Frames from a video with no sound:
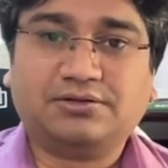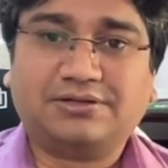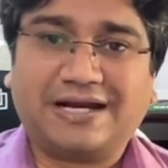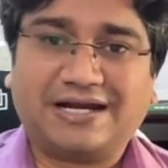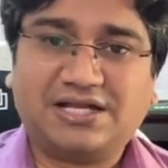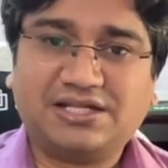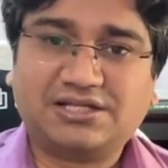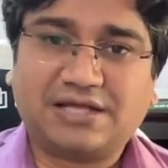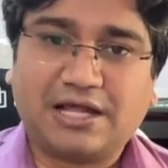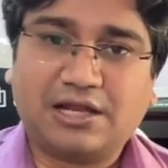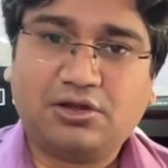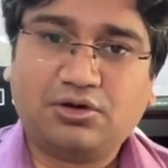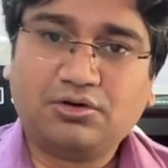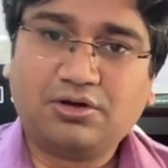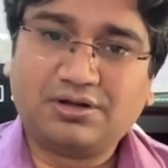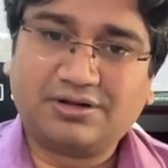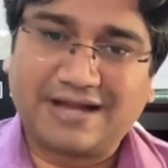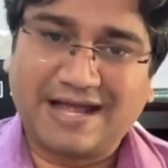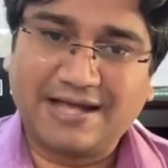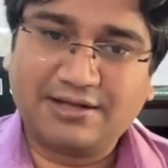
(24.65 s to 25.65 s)
that is along
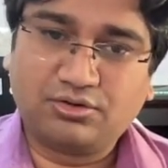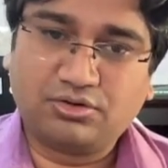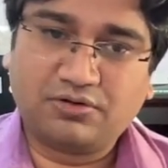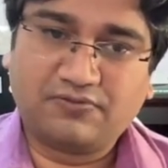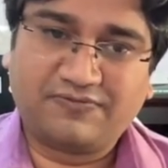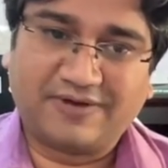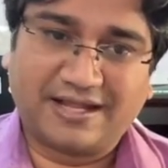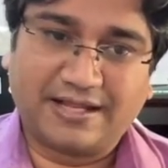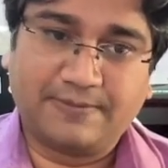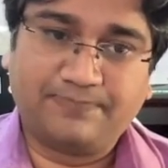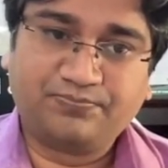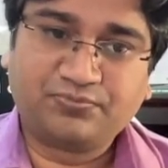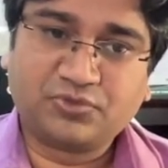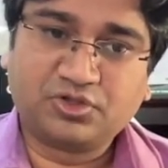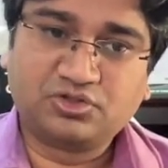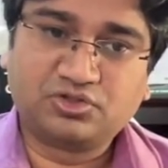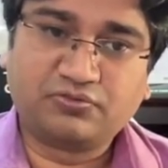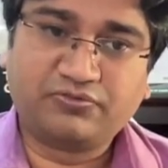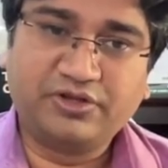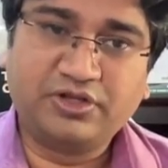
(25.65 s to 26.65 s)
a rank or a file.
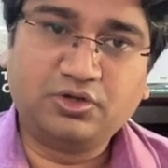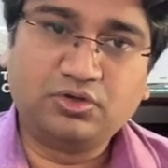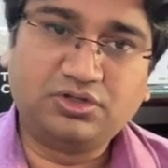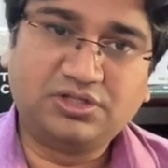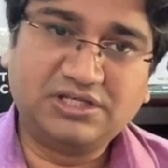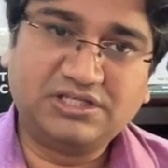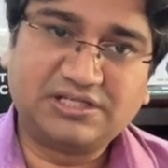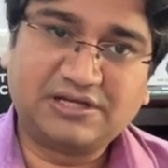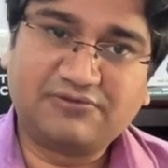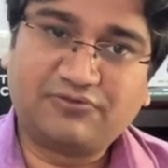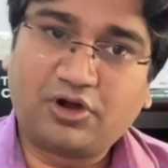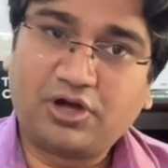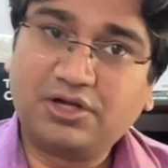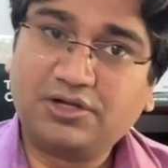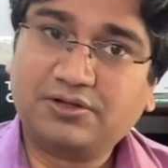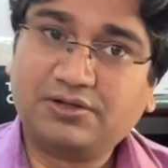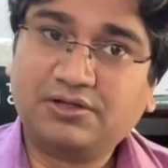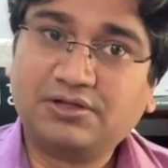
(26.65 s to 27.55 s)
So we know these are what?